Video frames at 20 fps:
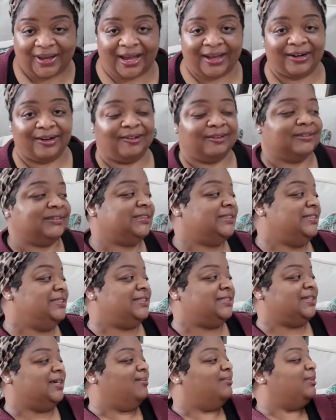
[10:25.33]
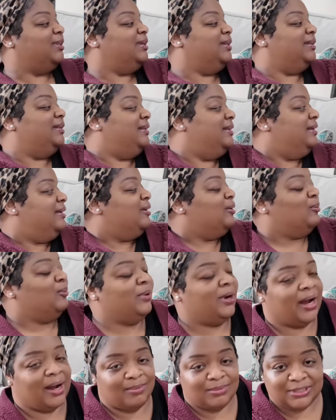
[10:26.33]
I don't see something
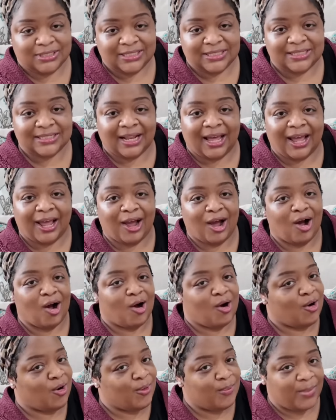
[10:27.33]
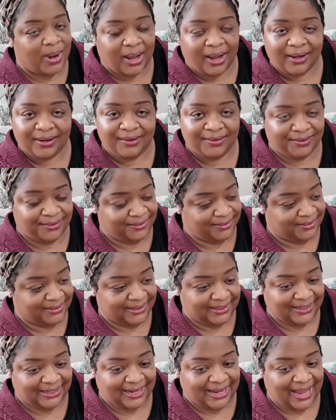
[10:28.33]
where I'm just like, oh my
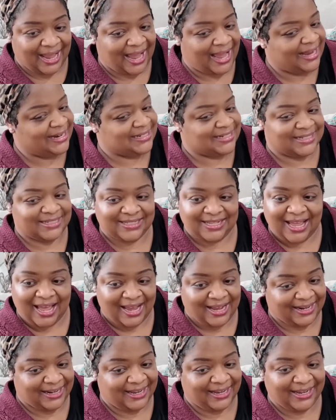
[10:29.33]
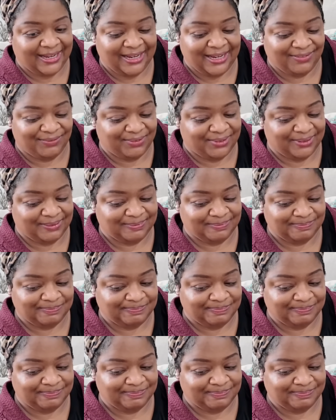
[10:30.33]
God, I just gotta have it.